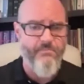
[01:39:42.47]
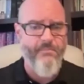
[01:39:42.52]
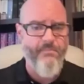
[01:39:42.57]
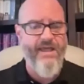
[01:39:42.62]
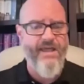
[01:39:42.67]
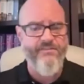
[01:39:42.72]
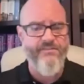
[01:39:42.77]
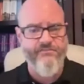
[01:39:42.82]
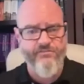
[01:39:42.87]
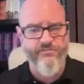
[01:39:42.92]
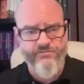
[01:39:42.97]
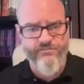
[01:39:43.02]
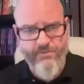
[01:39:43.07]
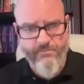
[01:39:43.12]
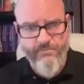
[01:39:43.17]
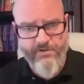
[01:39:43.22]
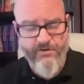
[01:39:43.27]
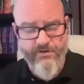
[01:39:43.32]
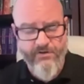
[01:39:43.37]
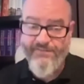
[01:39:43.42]
Master's
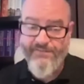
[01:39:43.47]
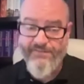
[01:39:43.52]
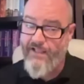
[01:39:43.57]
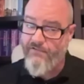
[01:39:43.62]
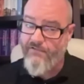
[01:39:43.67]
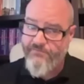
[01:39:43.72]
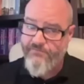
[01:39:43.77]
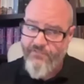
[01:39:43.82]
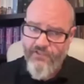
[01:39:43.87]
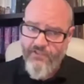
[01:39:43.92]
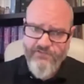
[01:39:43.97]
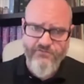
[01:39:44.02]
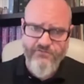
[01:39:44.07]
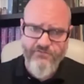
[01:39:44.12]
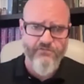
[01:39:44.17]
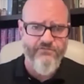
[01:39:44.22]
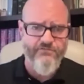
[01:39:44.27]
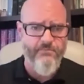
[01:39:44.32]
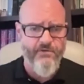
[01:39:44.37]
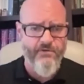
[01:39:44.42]
Seminary, Dallas Theological
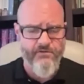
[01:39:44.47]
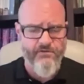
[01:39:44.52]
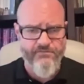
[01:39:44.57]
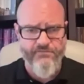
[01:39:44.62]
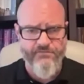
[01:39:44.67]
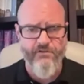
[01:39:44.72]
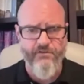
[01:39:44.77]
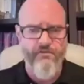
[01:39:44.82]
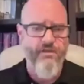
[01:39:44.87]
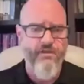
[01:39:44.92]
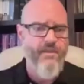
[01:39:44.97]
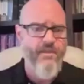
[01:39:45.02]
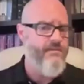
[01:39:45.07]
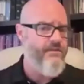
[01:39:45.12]
Seminary, still.